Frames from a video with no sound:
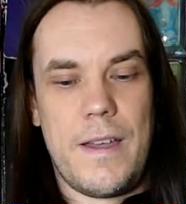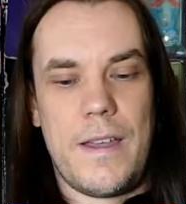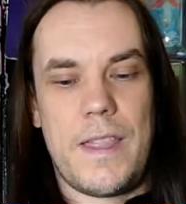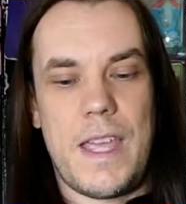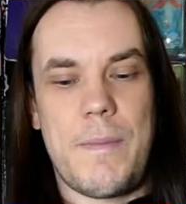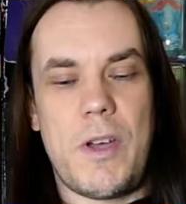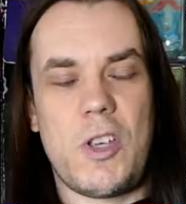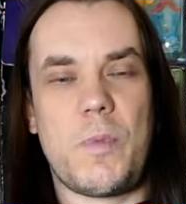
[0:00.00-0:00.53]

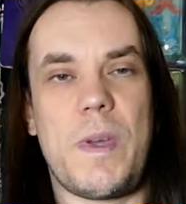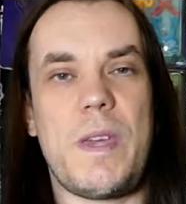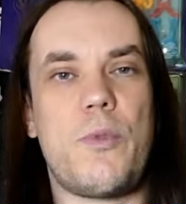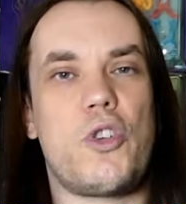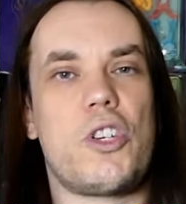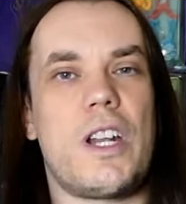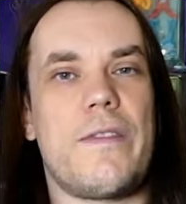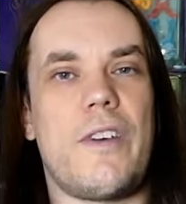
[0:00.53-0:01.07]
Now, most
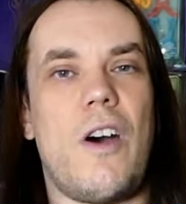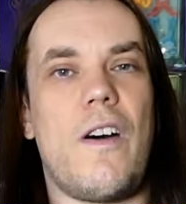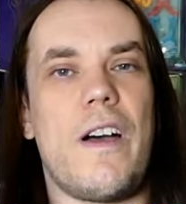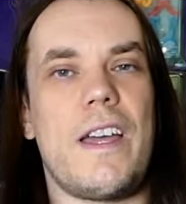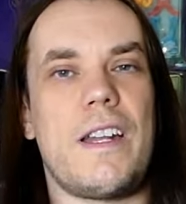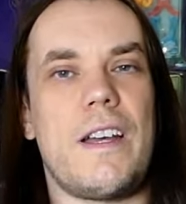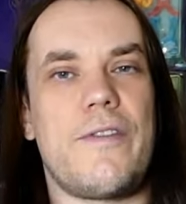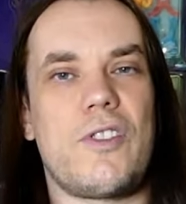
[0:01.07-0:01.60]
people should have a
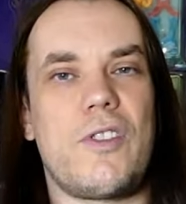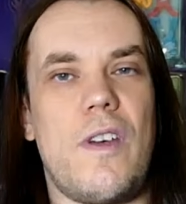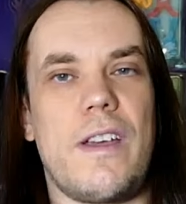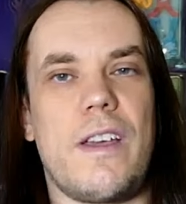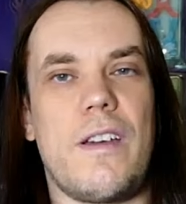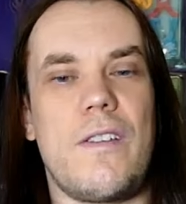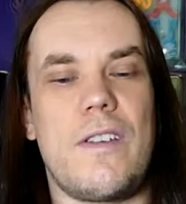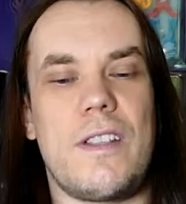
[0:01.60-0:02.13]
high enough
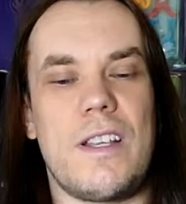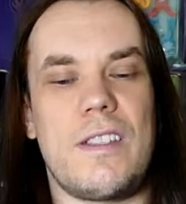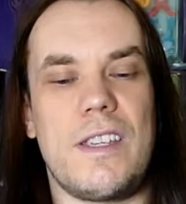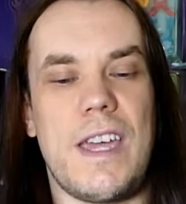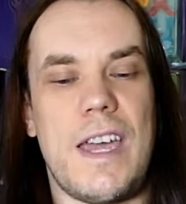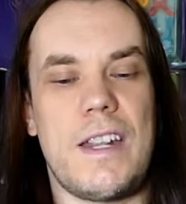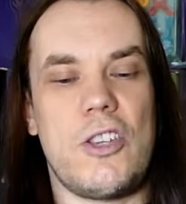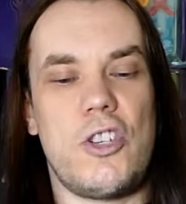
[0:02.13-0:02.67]

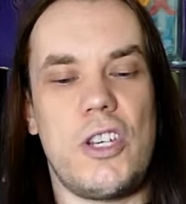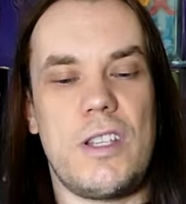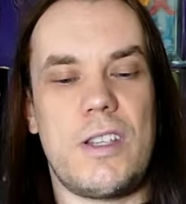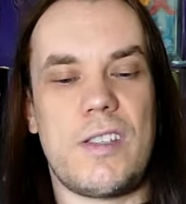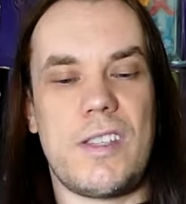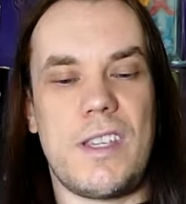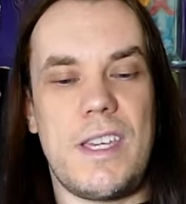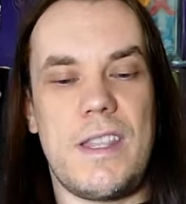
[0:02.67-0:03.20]
psychokinetic energy
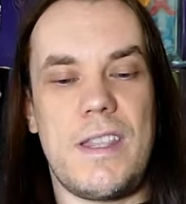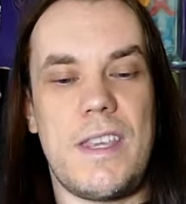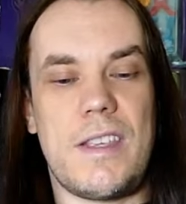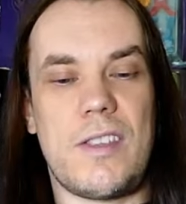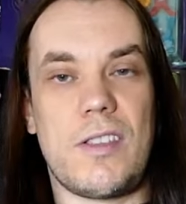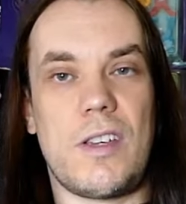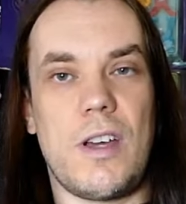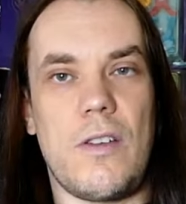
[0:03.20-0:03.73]
to see
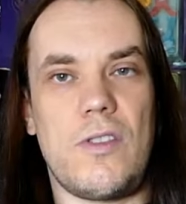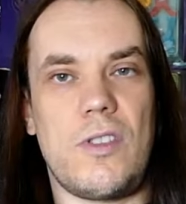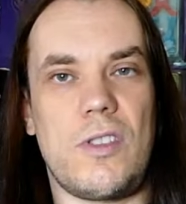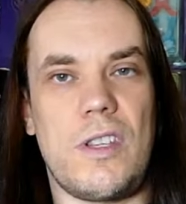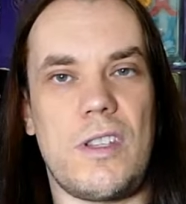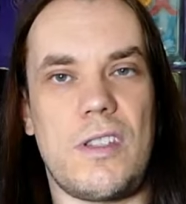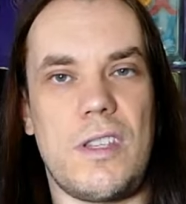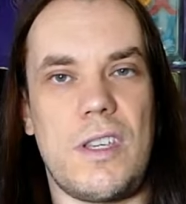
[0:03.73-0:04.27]
this
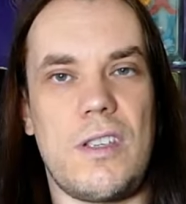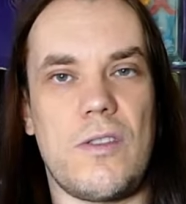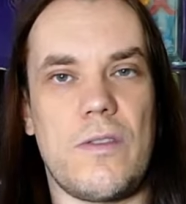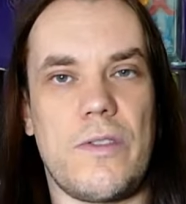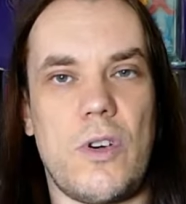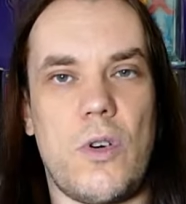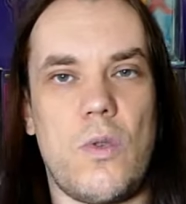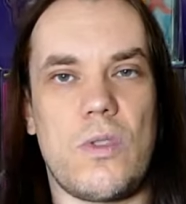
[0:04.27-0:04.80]
ghost. This is,
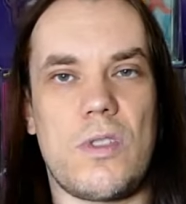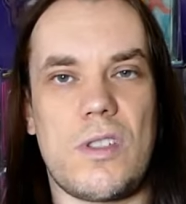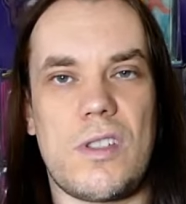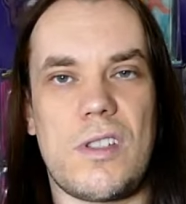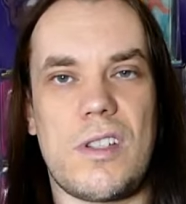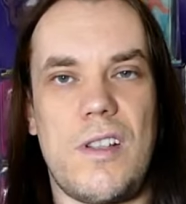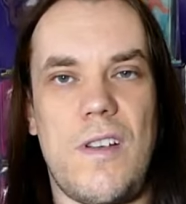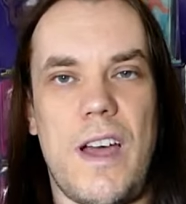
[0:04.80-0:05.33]
of course,
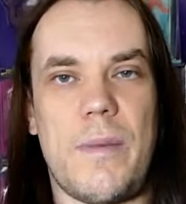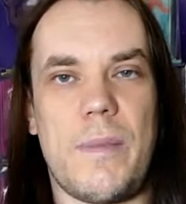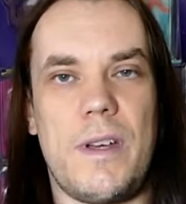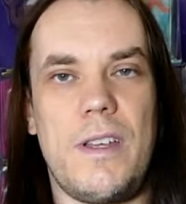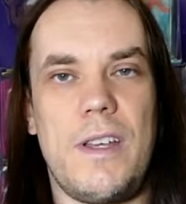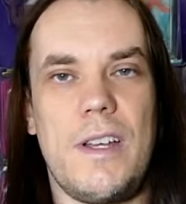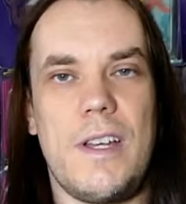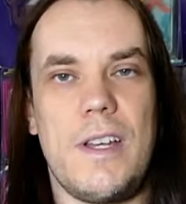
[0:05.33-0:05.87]

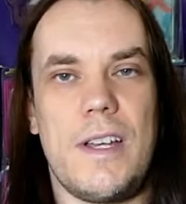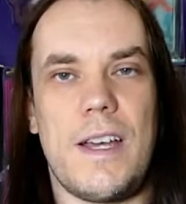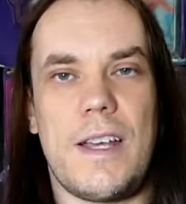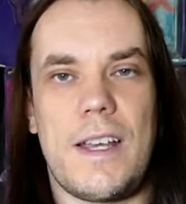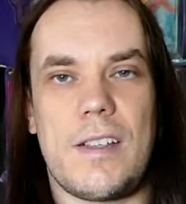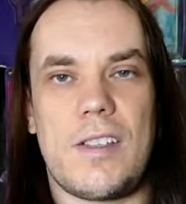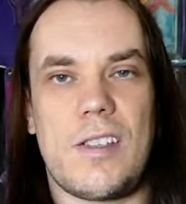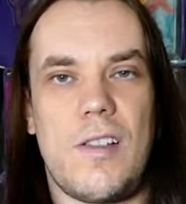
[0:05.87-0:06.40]
Slimer.
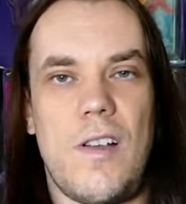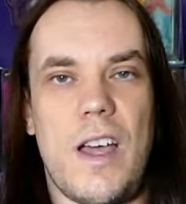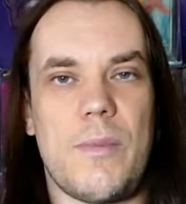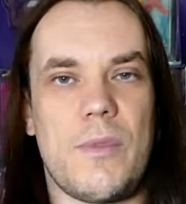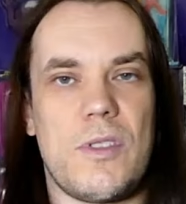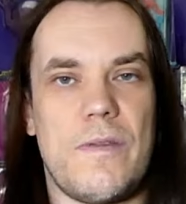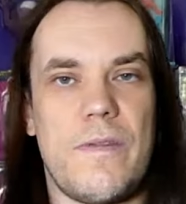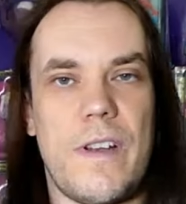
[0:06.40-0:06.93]
And now
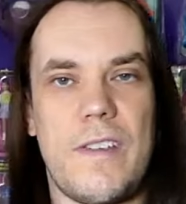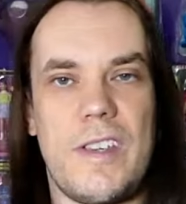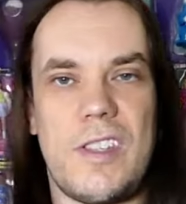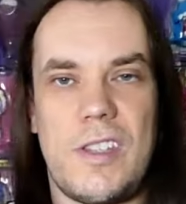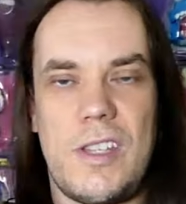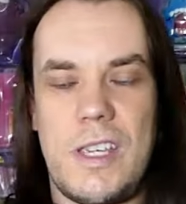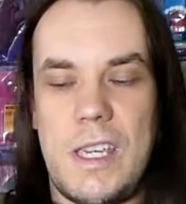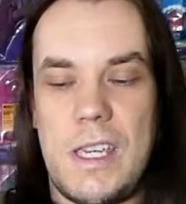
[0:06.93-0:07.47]
Slimer's a very
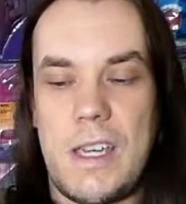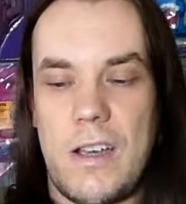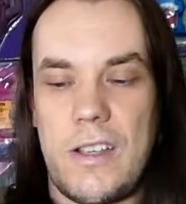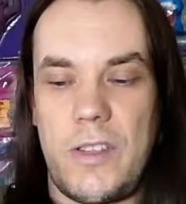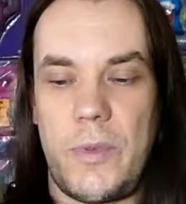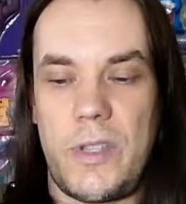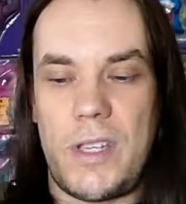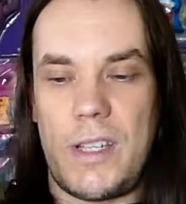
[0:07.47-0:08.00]
sneaky
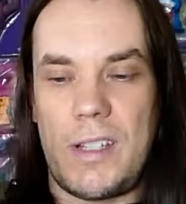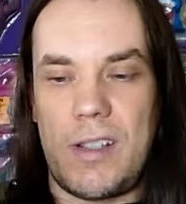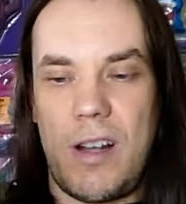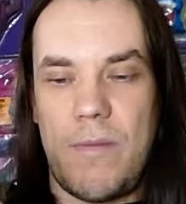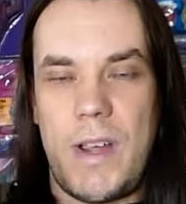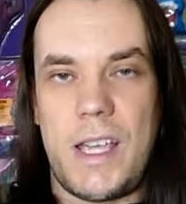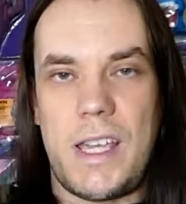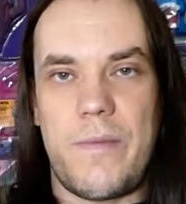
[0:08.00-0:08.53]
ghost. If you take
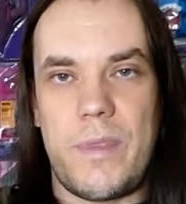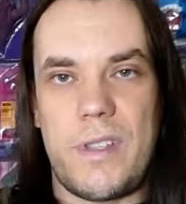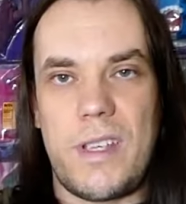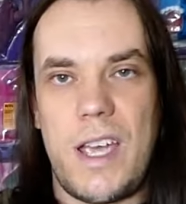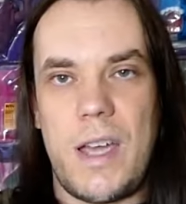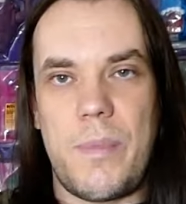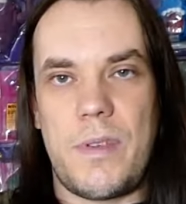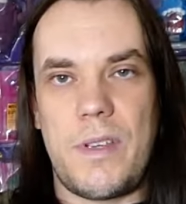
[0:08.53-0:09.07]
Slimer out and give him a
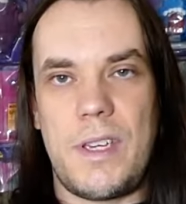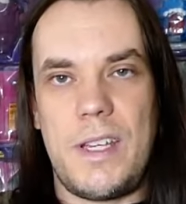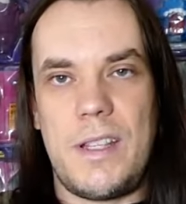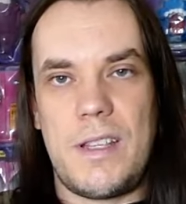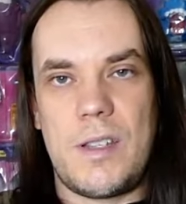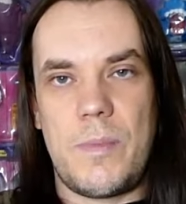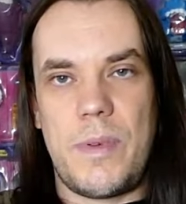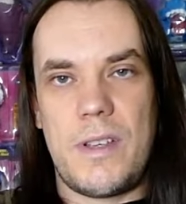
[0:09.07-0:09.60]
tap, he
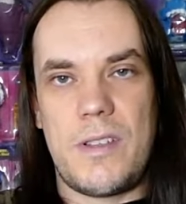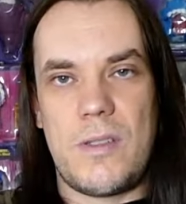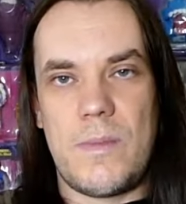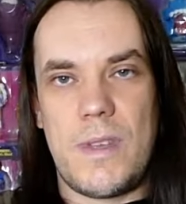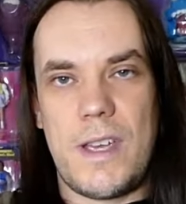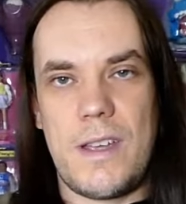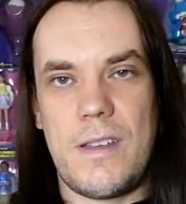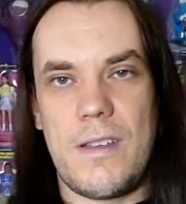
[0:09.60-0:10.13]
disappears
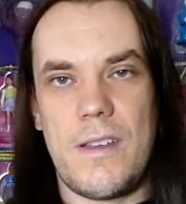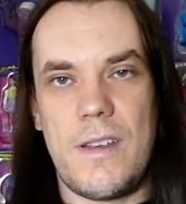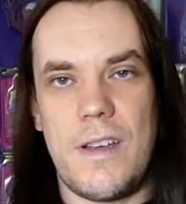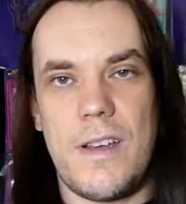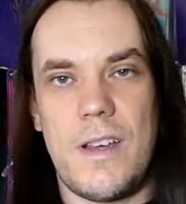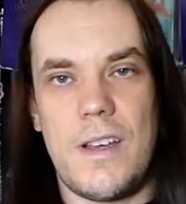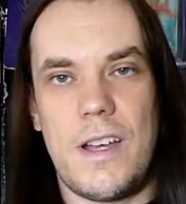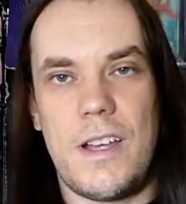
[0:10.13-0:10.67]
from there
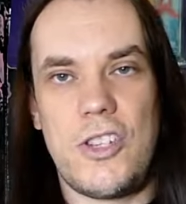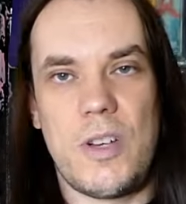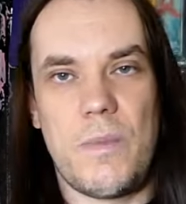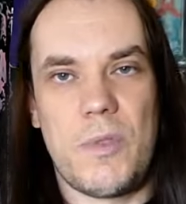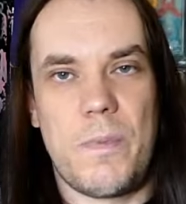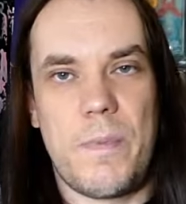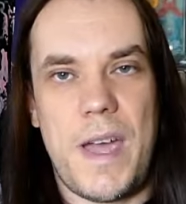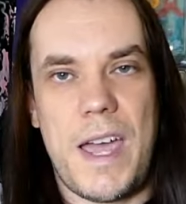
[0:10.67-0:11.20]
and
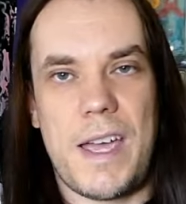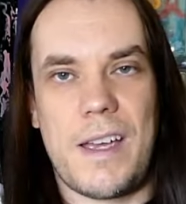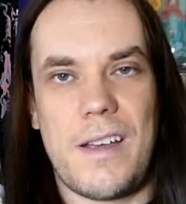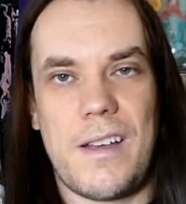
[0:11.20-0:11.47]
jumps back